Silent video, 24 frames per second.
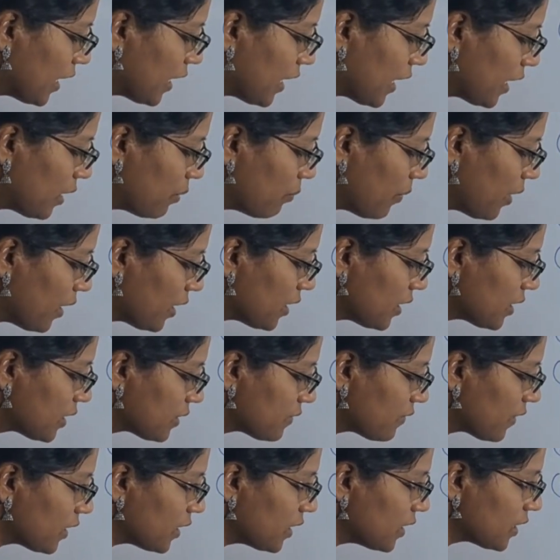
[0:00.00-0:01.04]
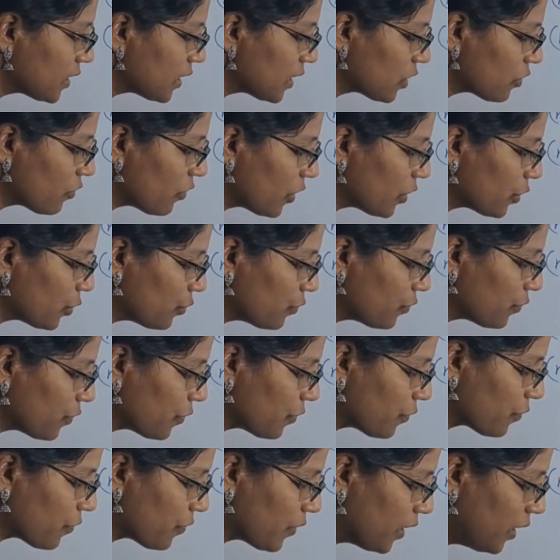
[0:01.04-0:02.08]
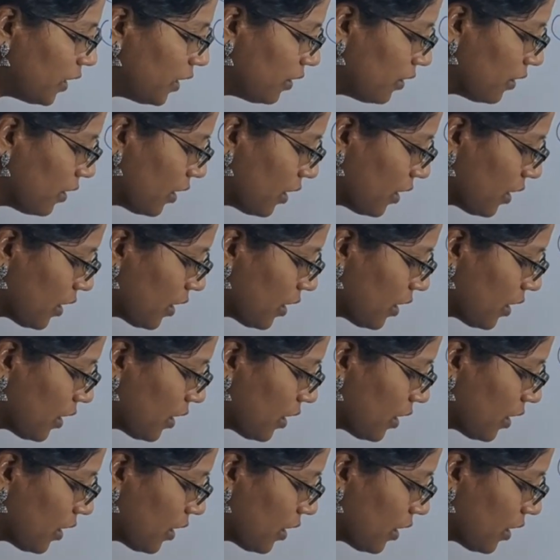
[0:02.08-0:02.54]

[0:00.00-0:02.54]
N minus 1 is equal to 15.